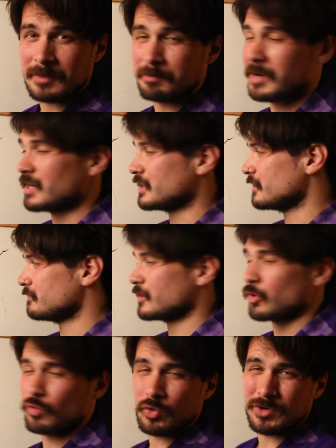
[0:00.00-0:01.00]
But if
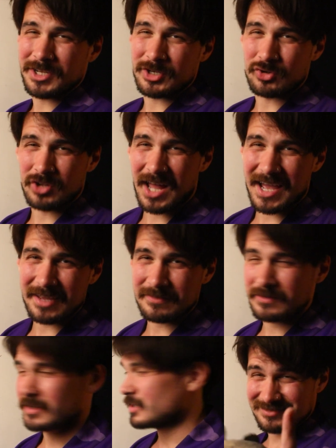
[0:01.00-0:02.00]
they're ruining your
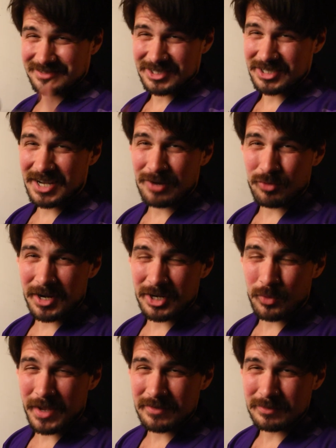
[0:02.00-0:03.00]
life, you're not running
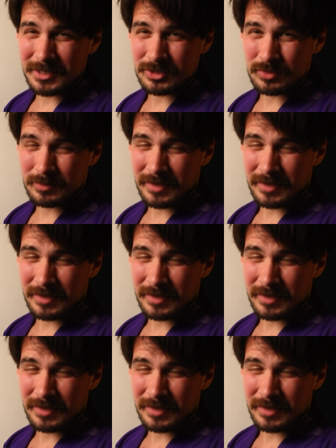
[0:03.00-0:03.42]
away from this one,